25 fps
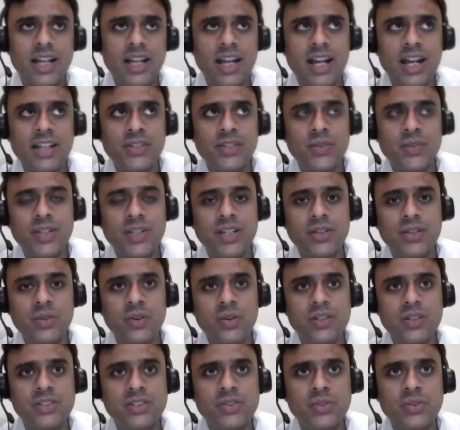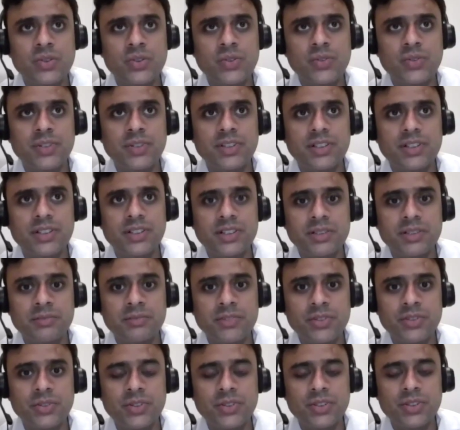And you can also
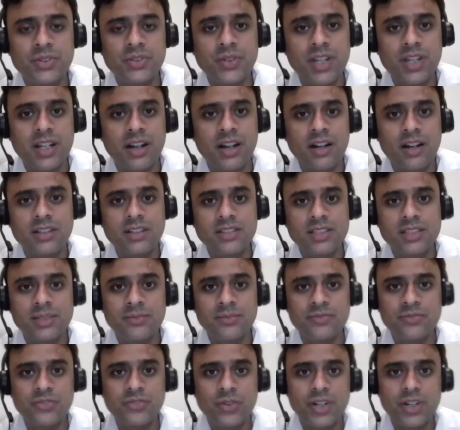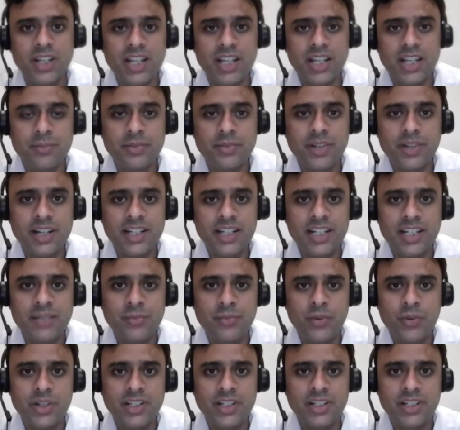you can ask him for help at any
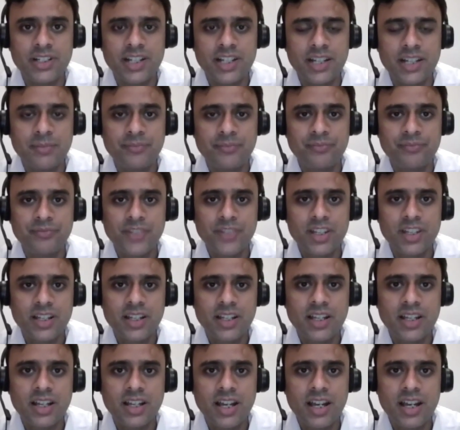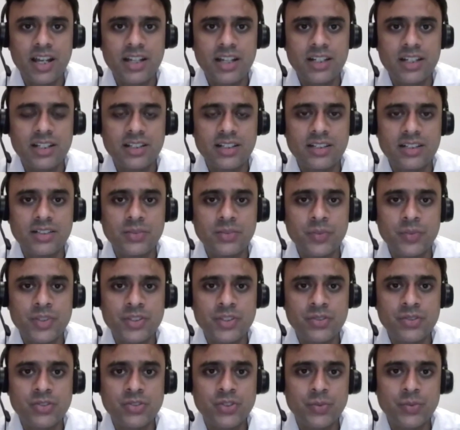point in time, and
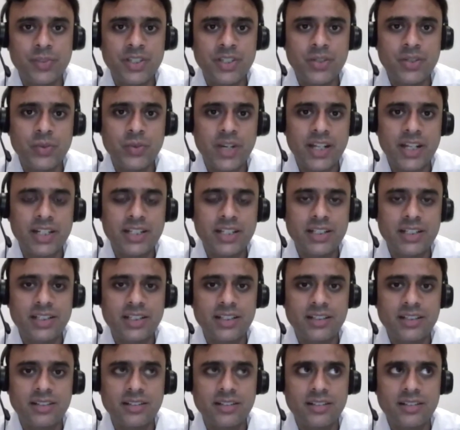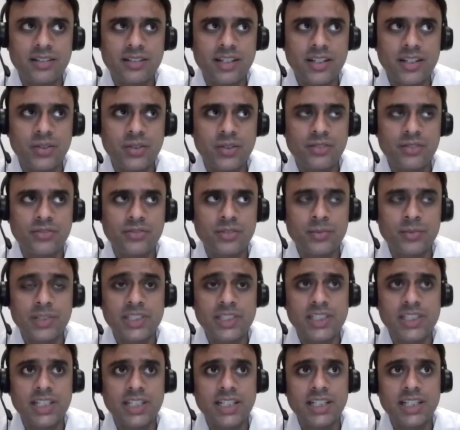which used to be quite regular from my
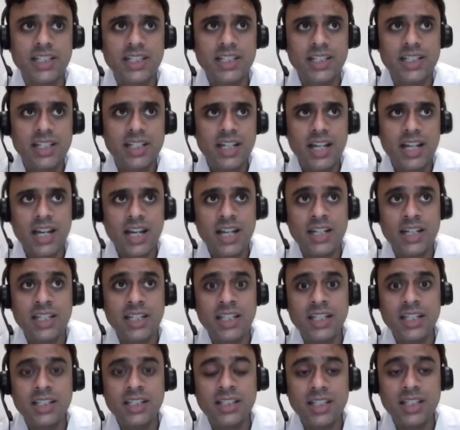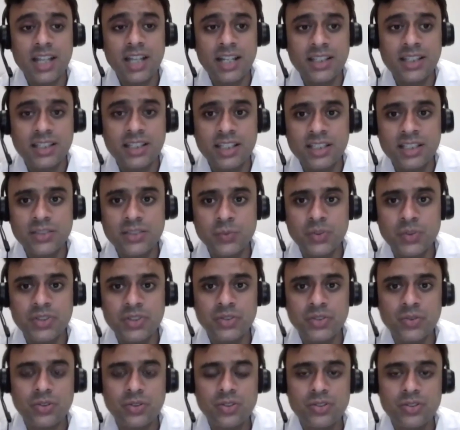side. And things
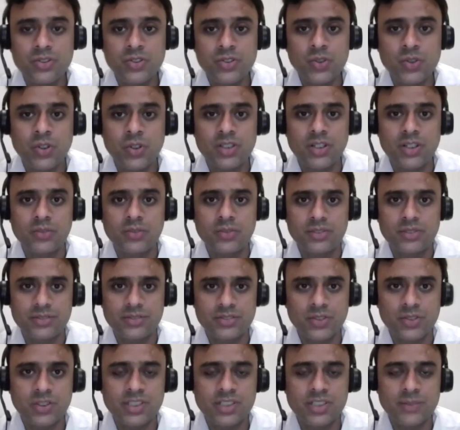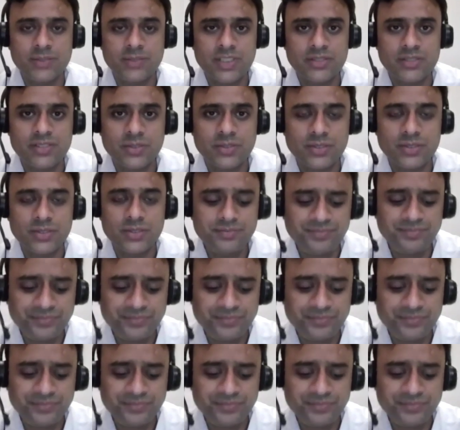would sort themselves out.